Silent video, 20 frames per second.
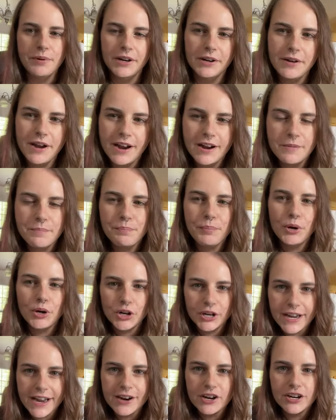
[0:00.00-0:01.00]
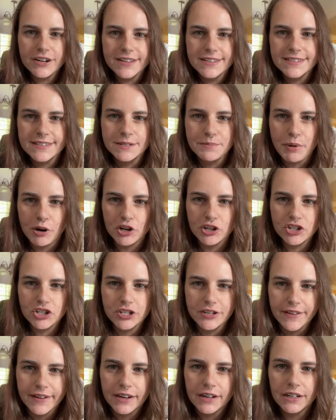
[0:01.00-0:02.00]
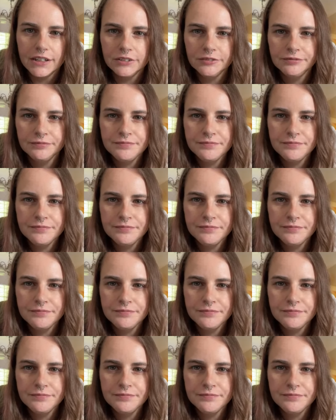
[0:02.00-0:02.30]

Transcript: precar precariously perched there.